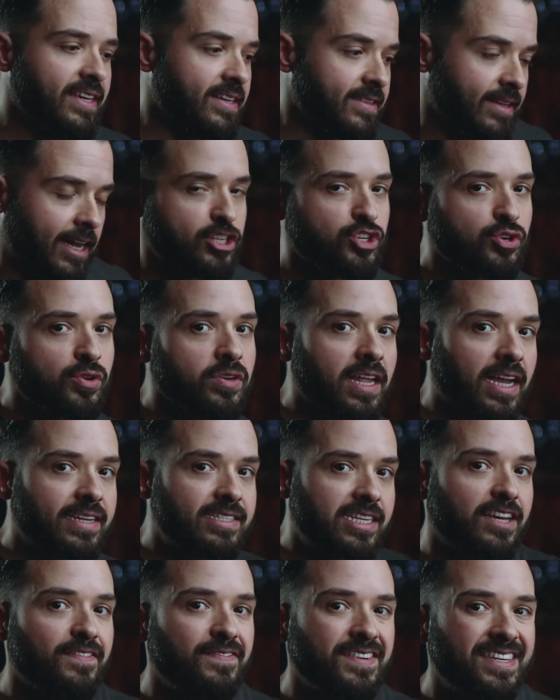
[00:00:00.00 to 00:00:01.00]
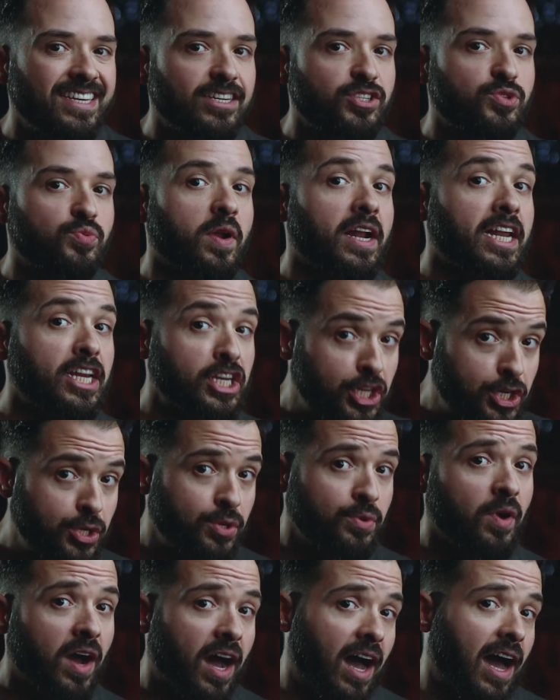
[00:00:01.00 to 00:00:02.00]
the electrical activity is running
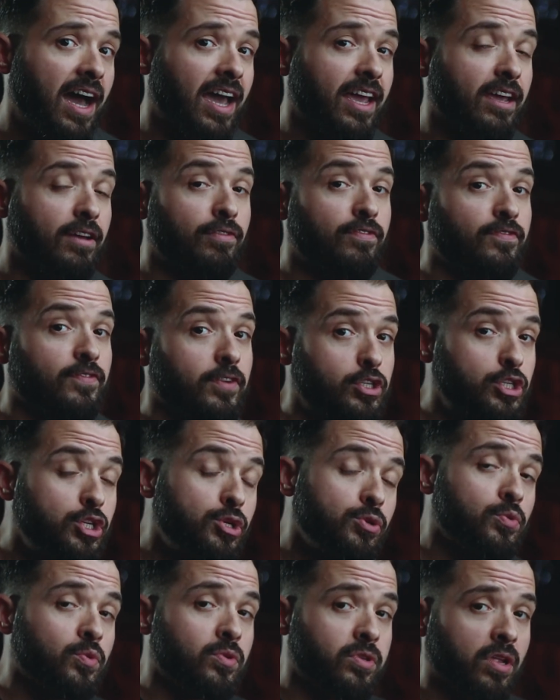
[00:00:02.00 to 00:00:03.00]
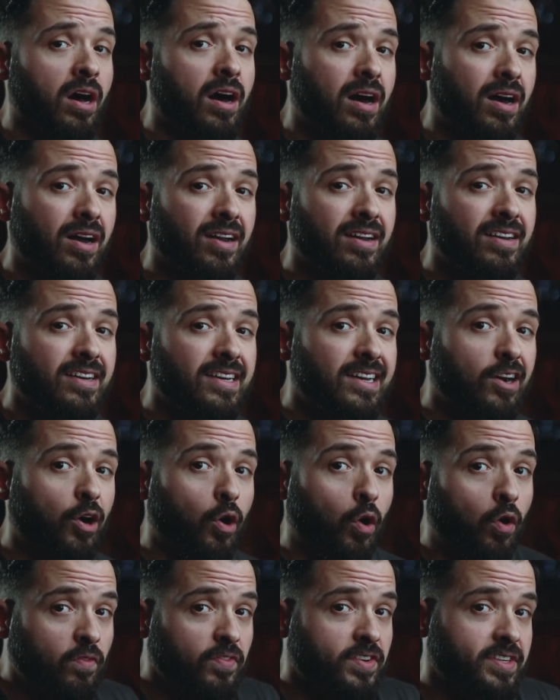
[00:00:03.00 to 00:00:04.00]
too high for too long,
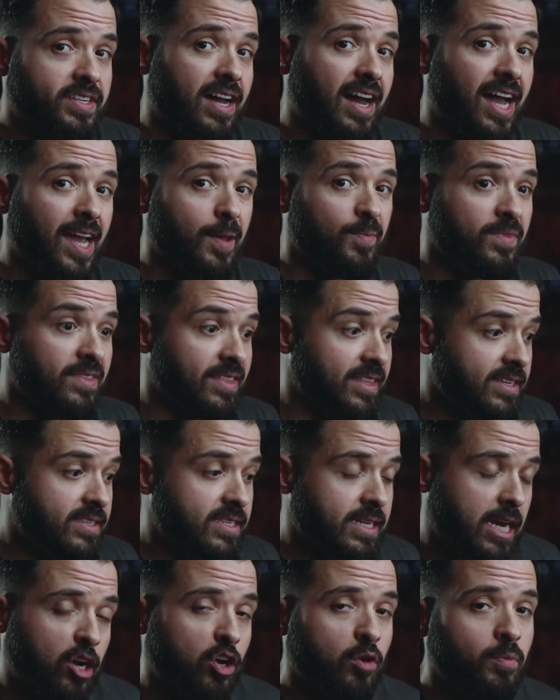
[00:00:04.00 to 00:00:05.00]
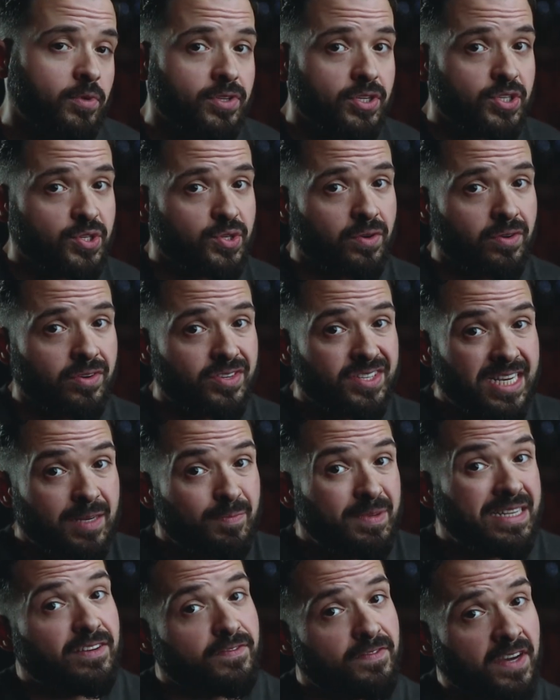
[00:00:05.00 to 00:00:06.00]
over time, these terrible disorders
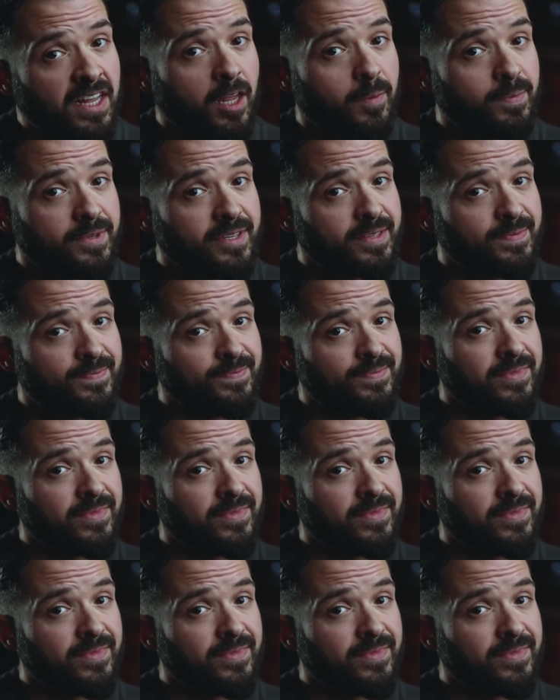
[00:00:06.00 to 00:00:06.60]
can be developed.